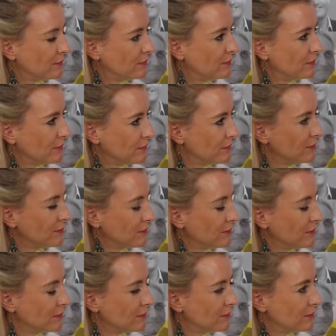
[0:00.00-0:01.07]

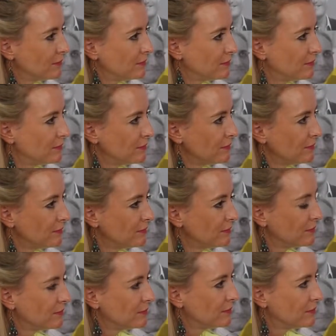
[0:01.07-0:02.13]

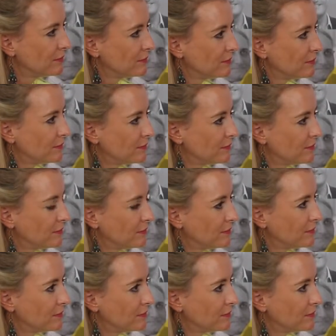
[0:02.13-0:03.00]
(silent)